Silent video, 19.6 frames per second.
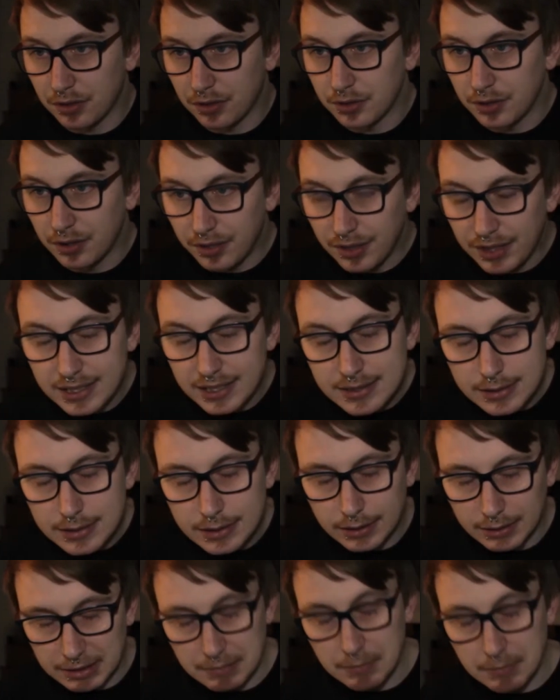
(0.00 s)
This,
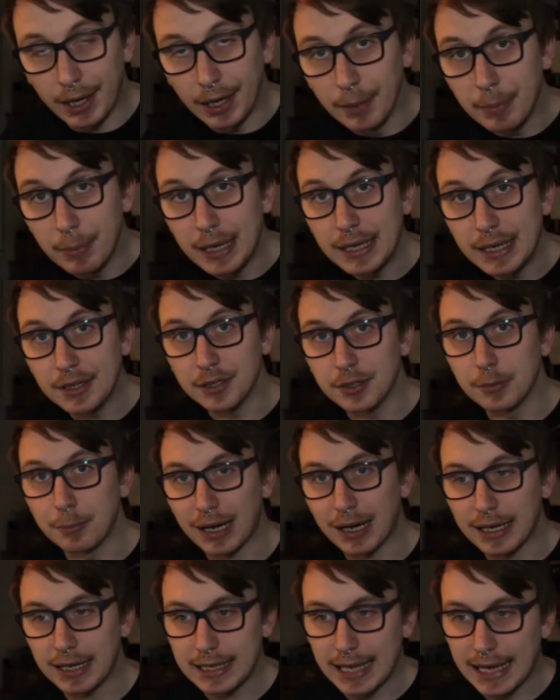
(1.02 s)
in my opinion,
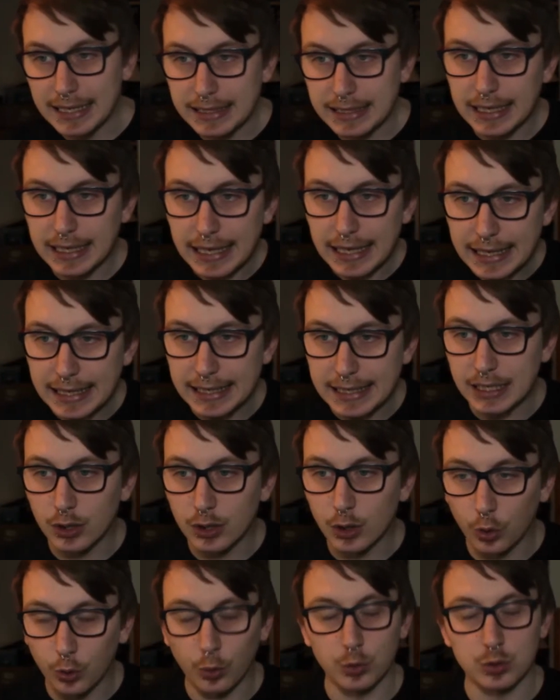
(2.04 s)
played a key
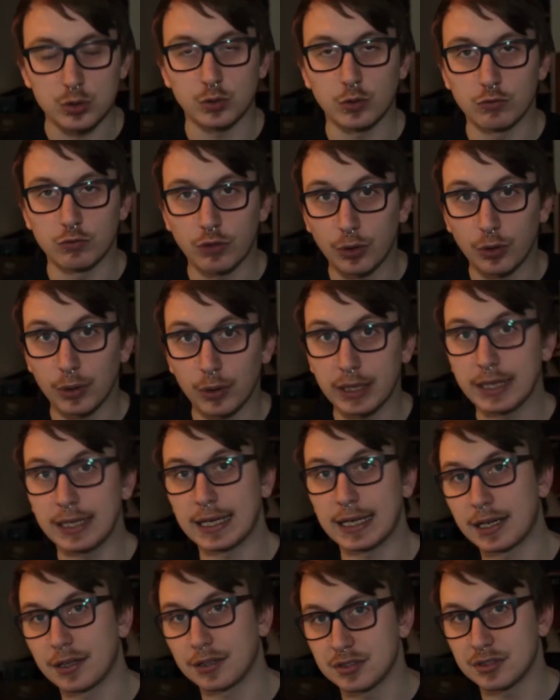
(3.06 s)
causal role in
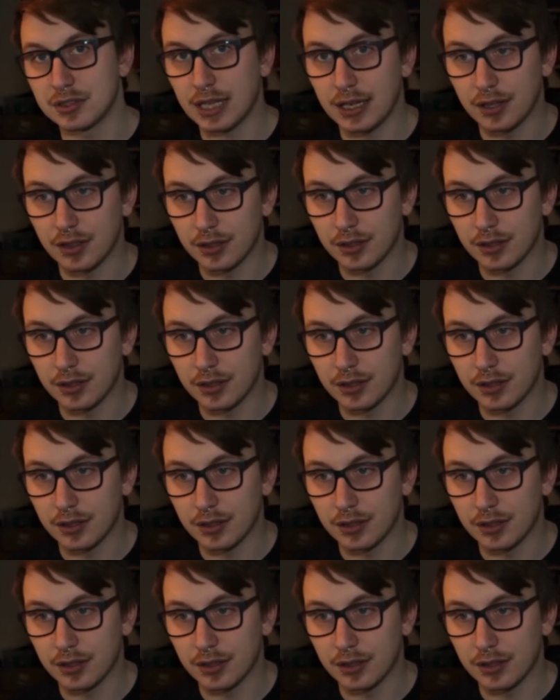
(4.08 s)
Hannah's death.